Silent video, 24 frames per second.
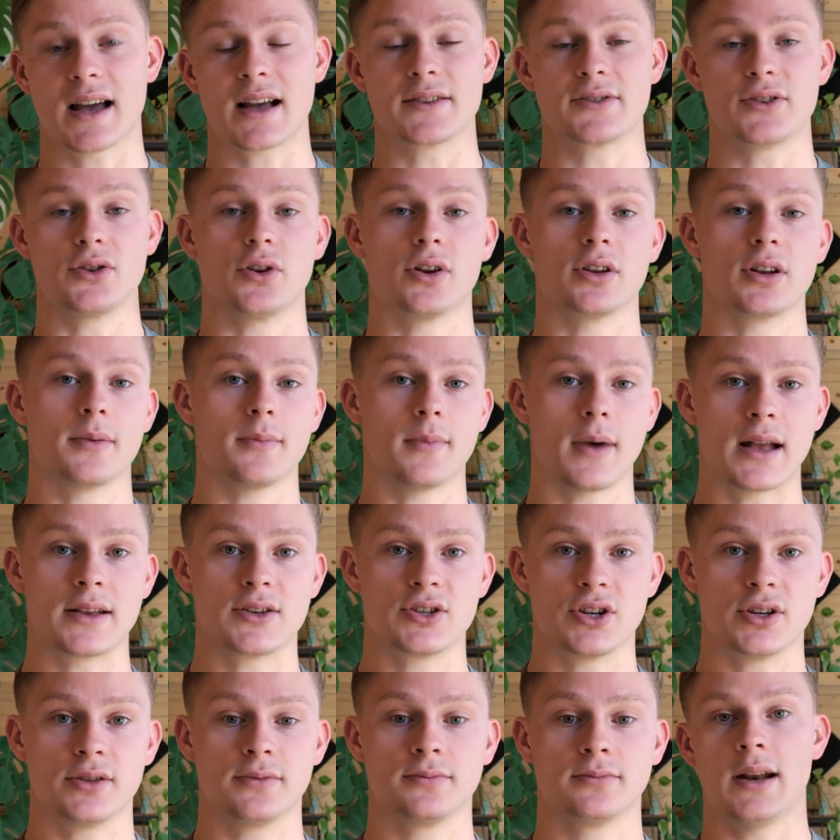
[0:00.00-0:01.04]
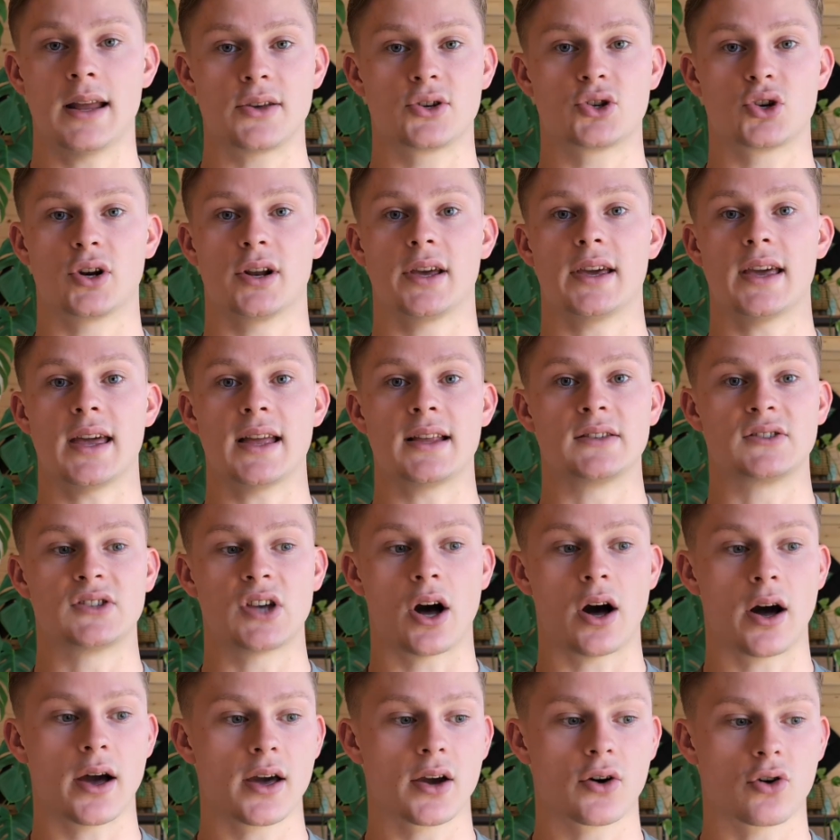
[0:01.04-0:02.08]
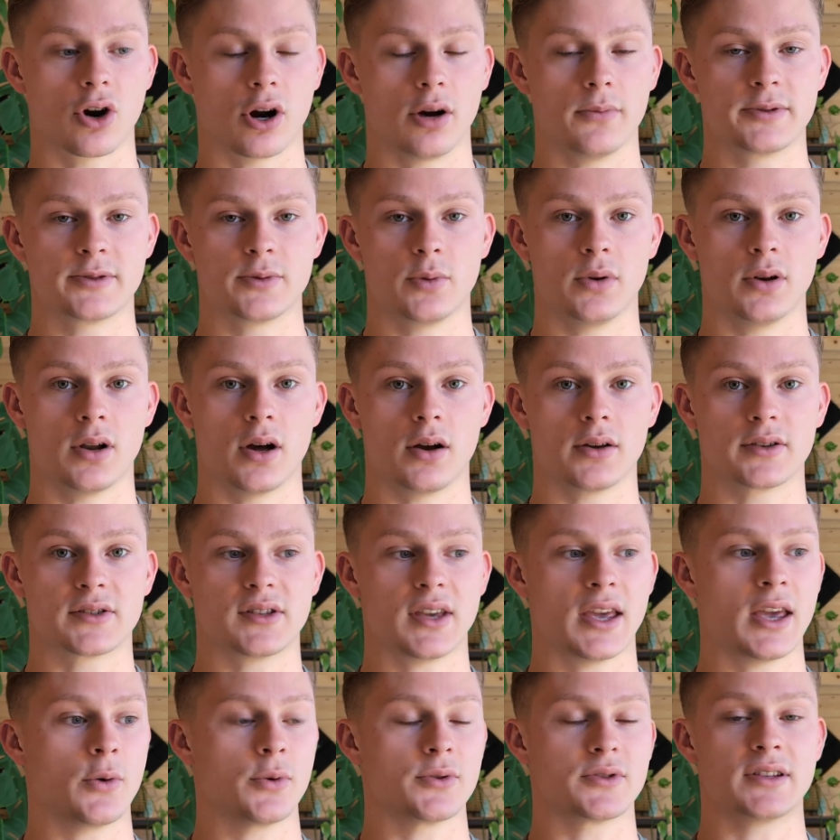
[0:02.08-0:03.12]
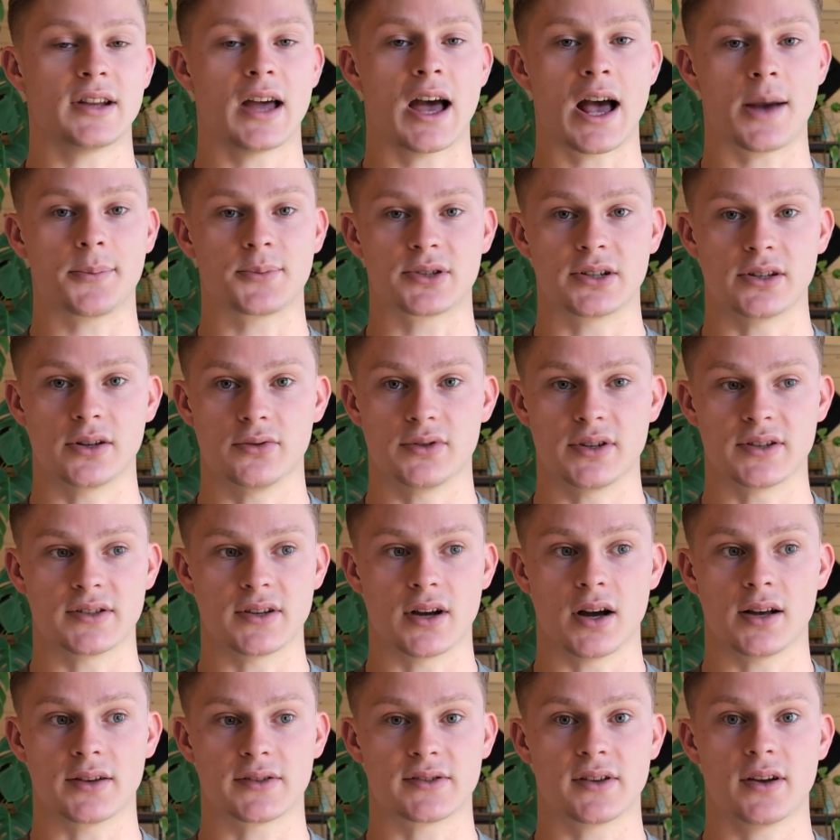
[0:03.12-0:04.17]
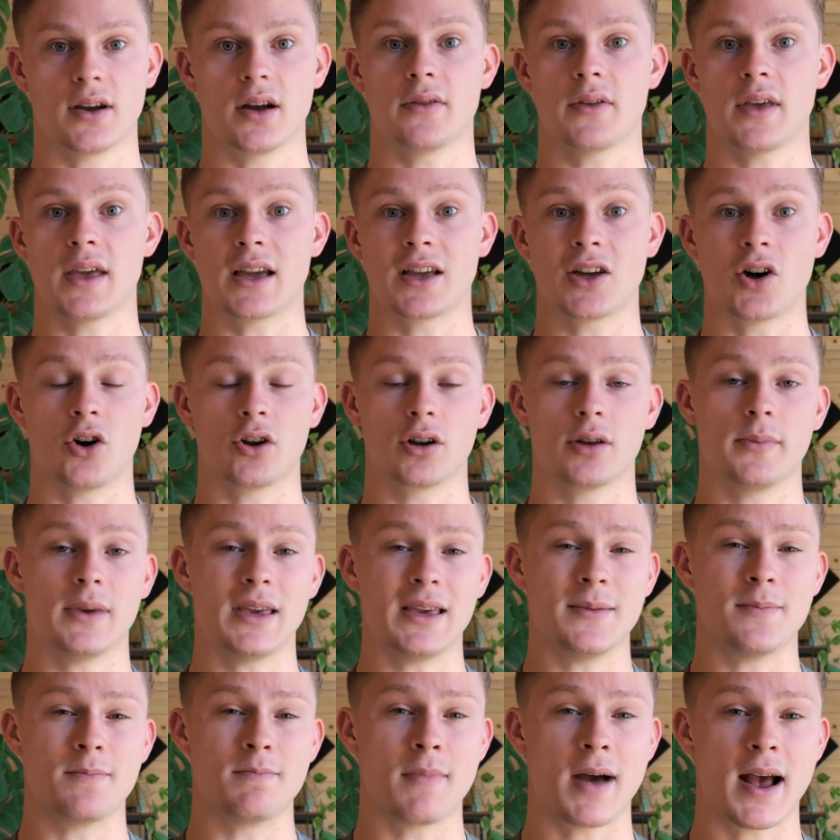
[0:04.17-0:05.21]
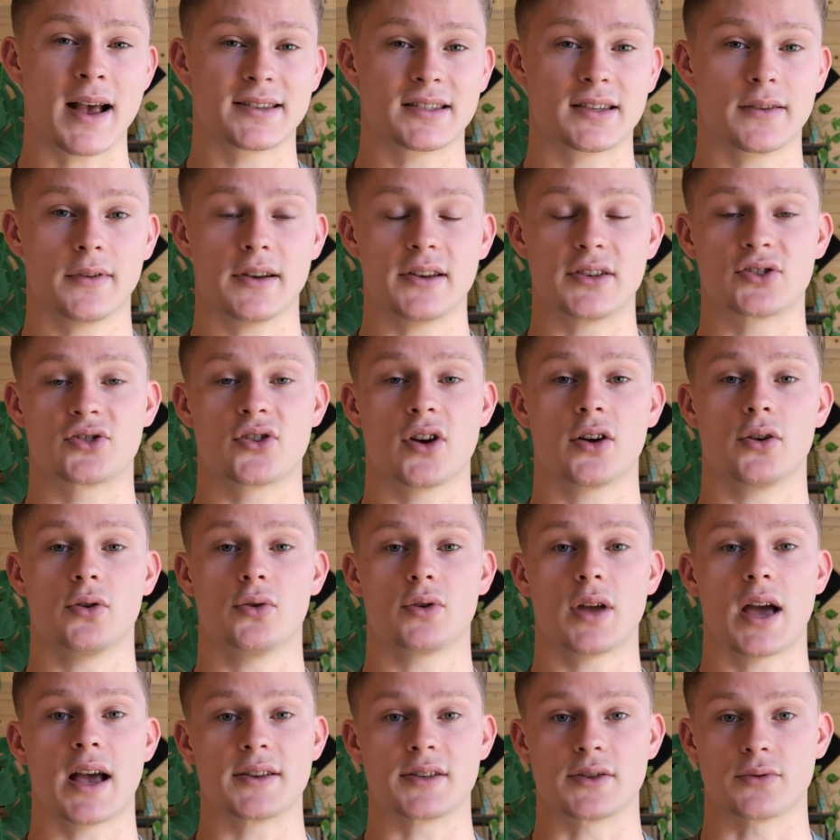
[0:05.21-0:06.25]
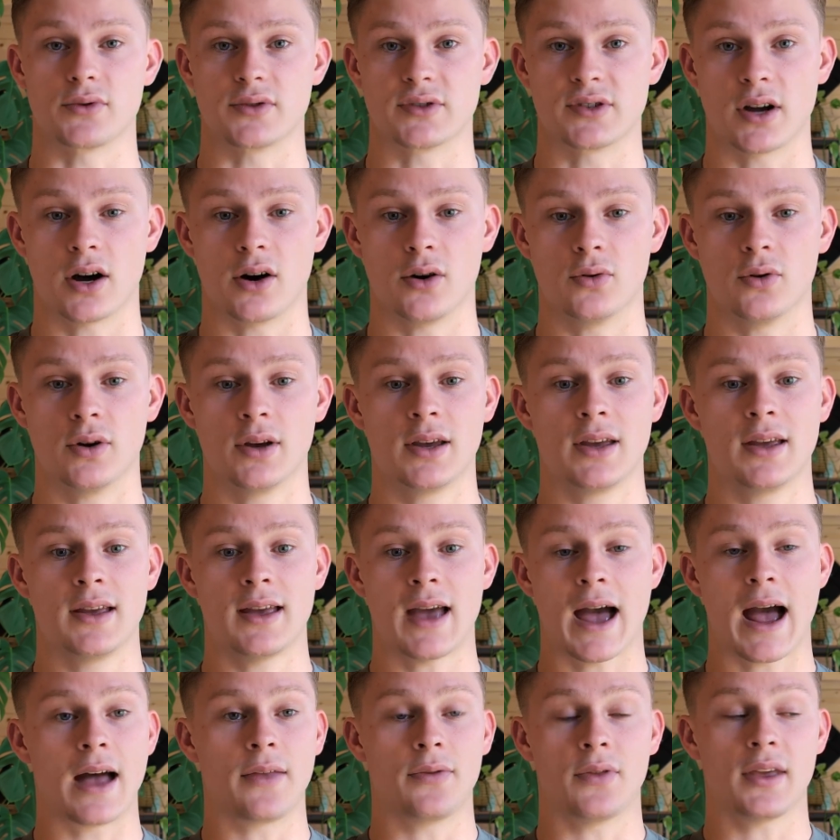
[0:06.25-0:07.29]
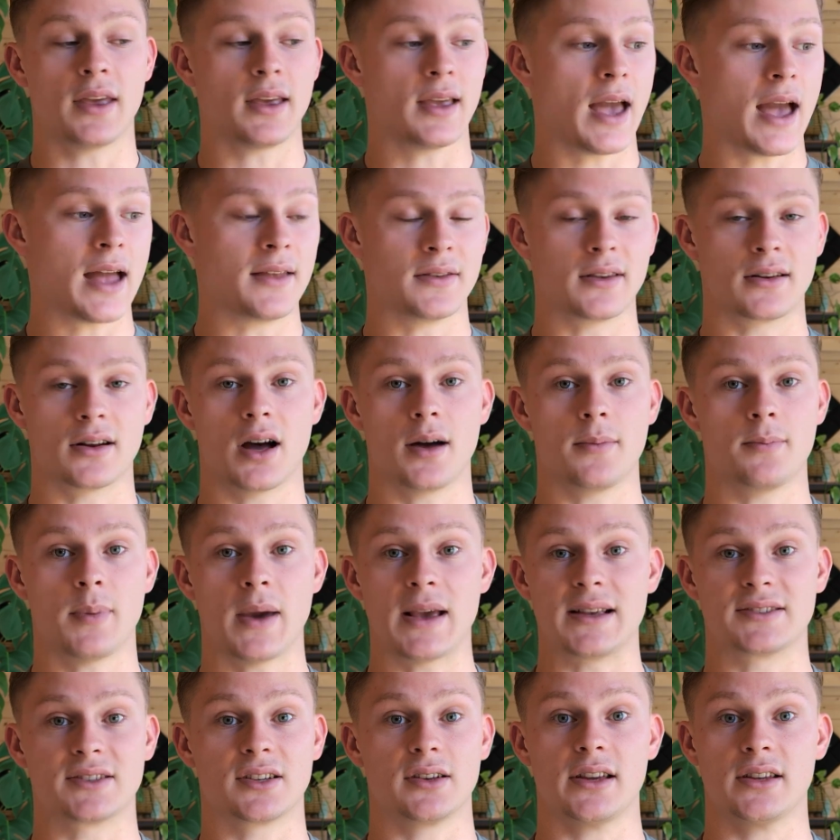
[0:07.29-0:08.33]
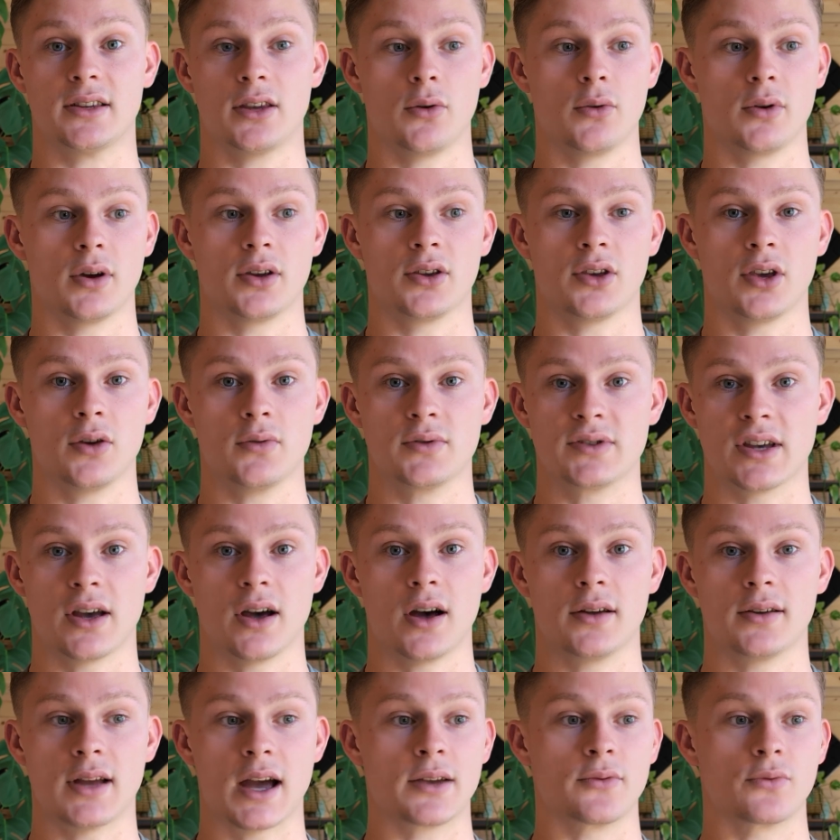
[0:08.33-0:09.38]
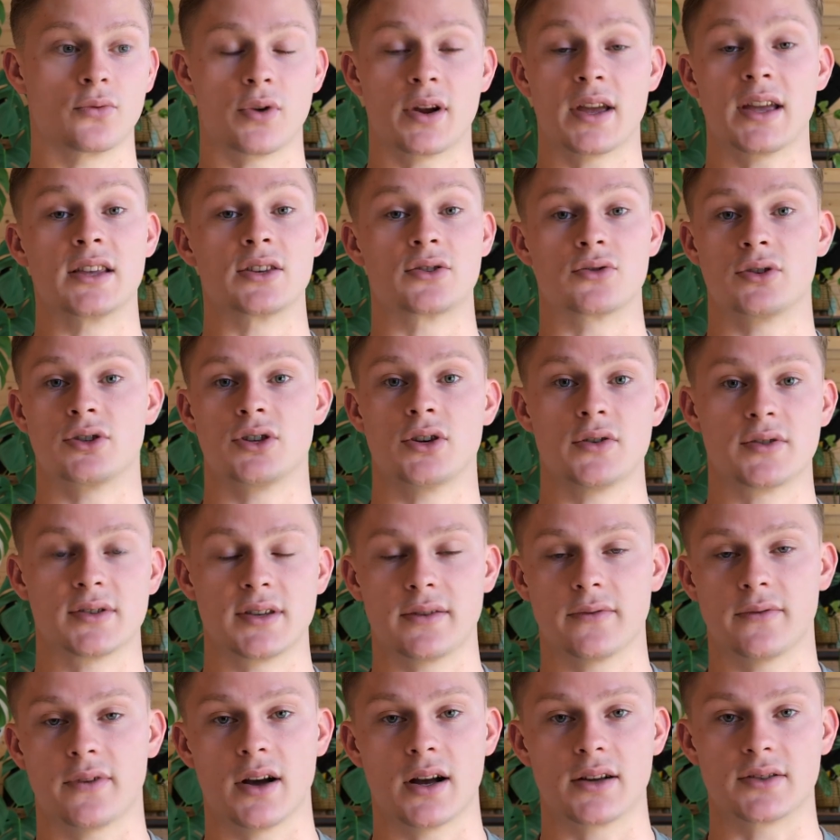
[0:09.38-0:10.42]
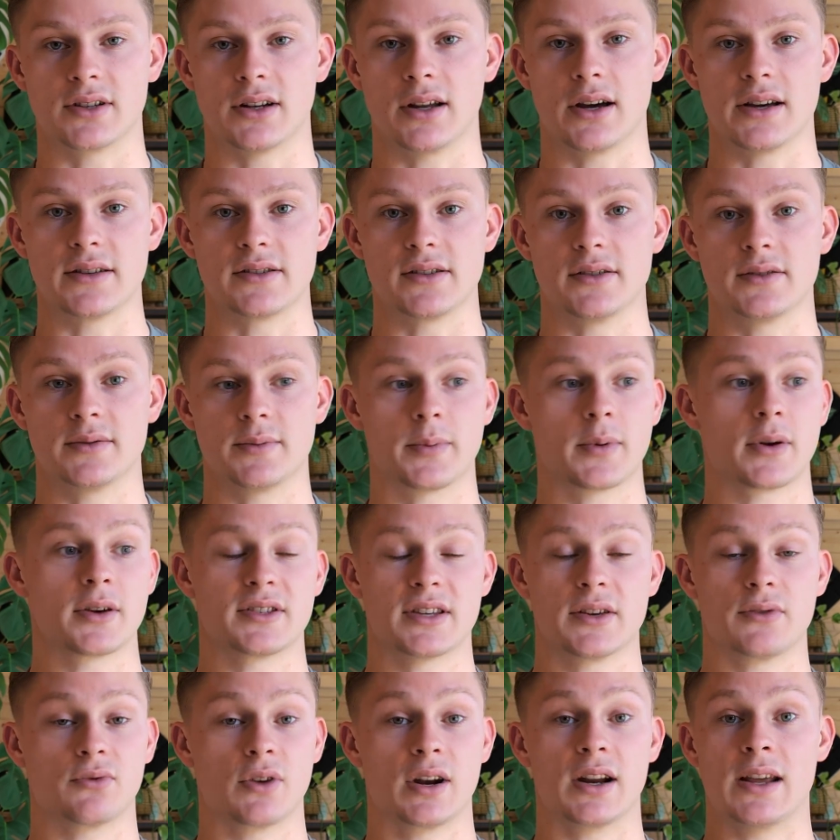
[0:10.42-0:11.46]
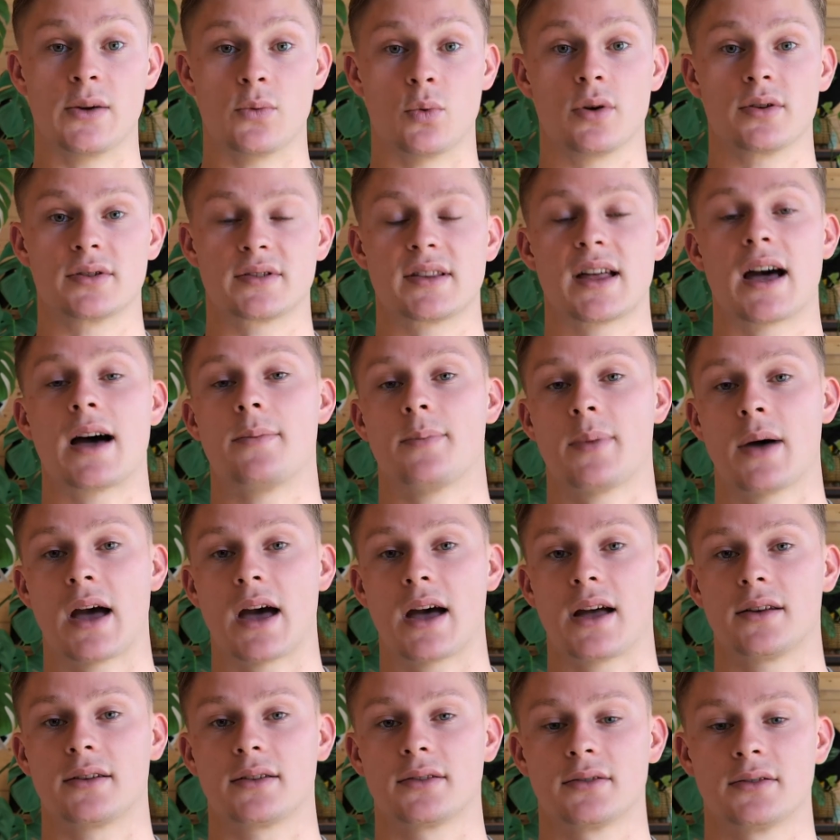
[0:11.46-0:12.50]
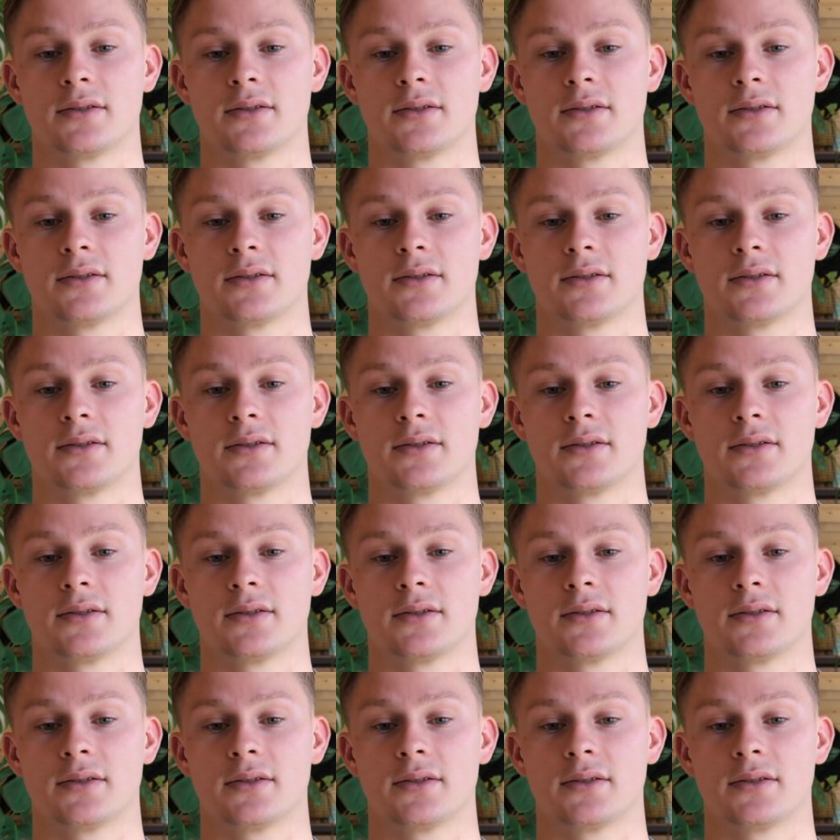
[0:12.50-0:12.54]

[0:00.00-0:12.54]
as you can imagine. Literally entire crops were lost. It was an absolute disaster. The economy massively struggled as a result, and they ended up basically doing a U-turn and reintroducing fertilizers because it really was that bad.